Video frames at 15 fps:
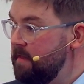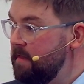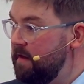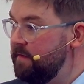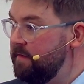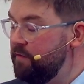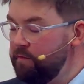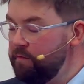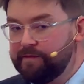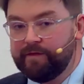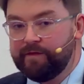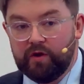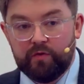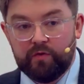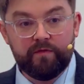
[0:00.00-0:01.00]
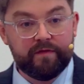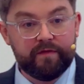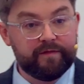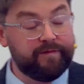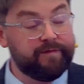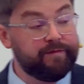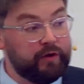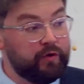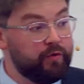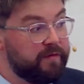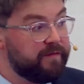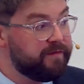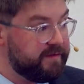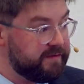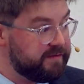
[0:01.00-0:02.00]
And if you follow the flow
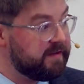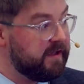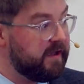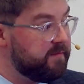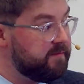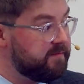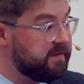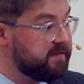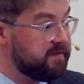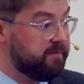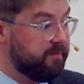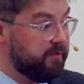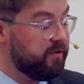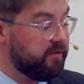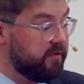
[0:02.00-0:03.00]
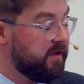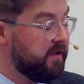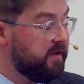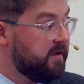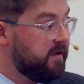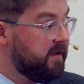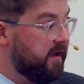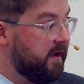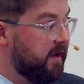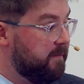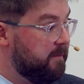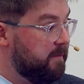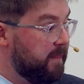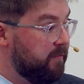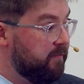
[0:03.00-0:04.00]
of the Psalms, that's a book
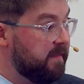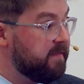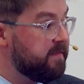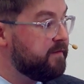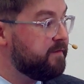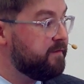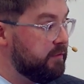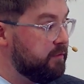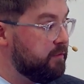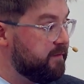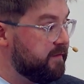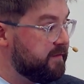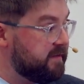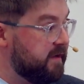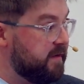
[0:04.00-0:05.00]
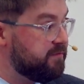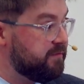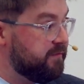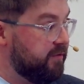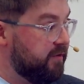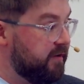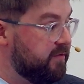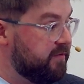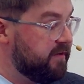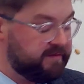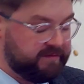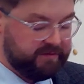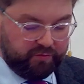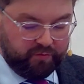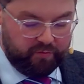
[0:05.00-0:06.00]
um, written, The Flow of the Psalms. If you're
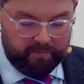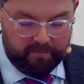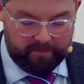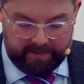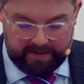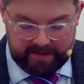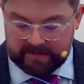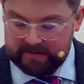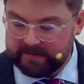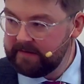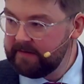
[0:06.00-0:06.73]
interested, go and buy it.